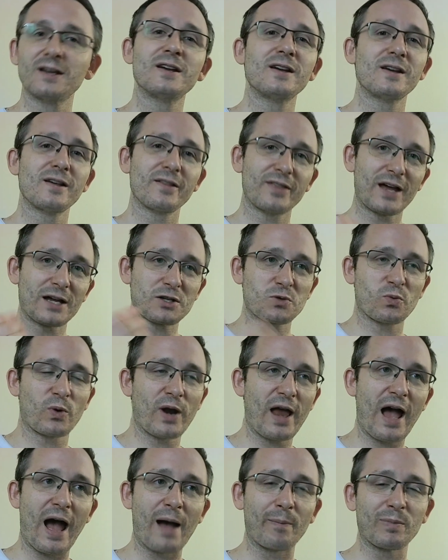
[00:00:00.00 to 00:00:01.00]
That's what
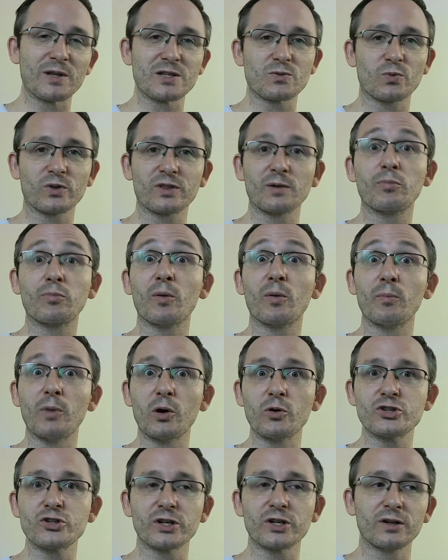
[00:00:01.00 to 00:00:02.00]
happens with a
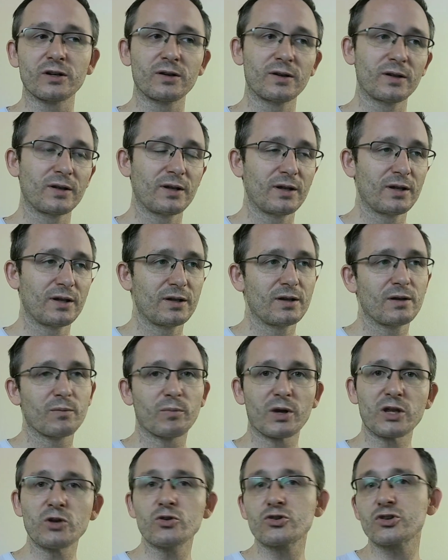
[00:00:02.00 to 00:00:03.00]
promotion.
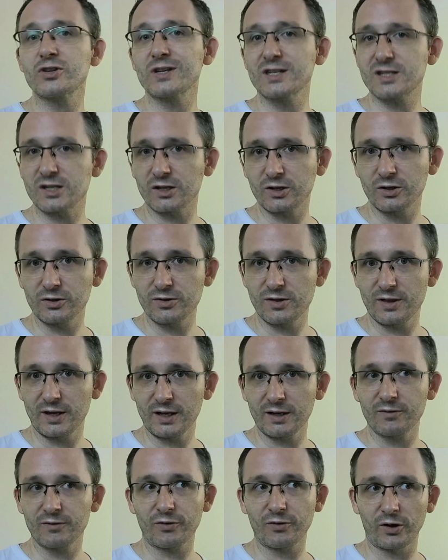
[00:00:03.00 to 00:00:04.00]
But usually it's a good
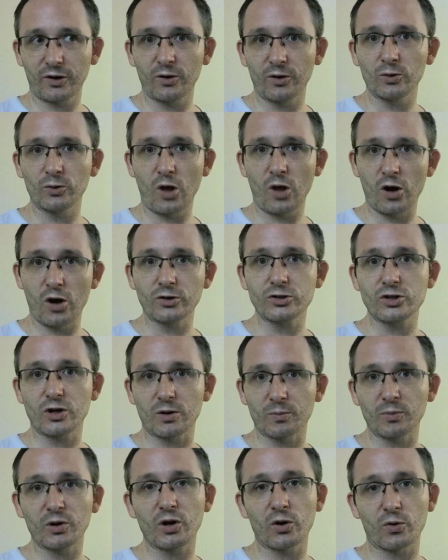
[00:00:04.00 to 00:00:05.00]
thing for your
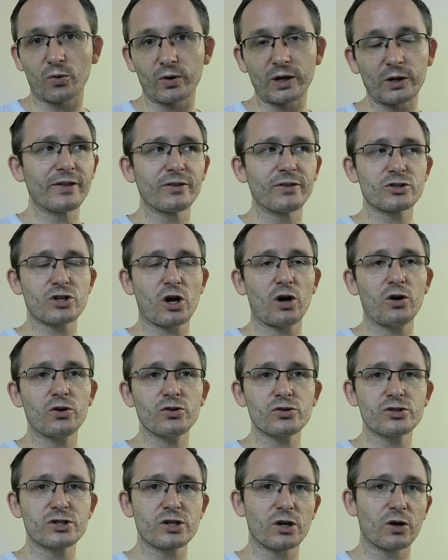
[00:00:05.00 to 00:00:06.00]
long-term career. There's
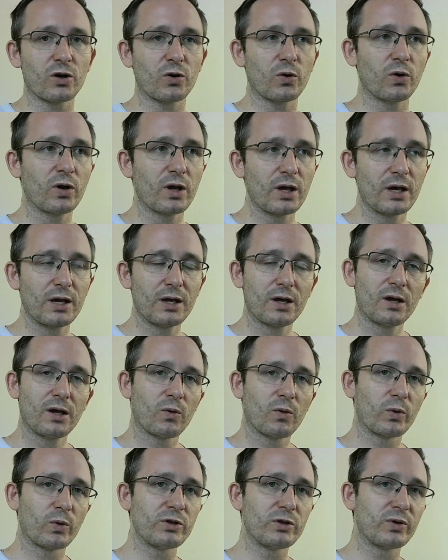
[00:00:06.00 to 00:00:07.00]
also
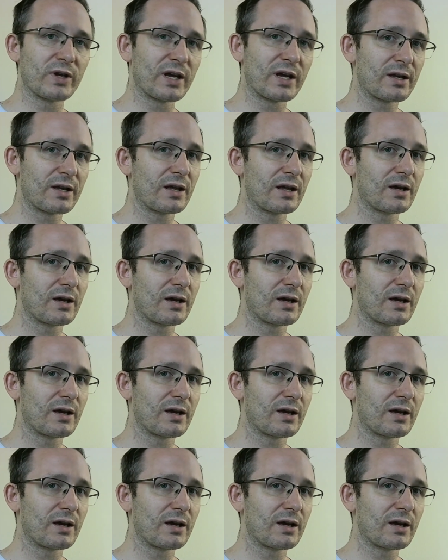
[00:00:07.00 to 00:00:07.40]
when you get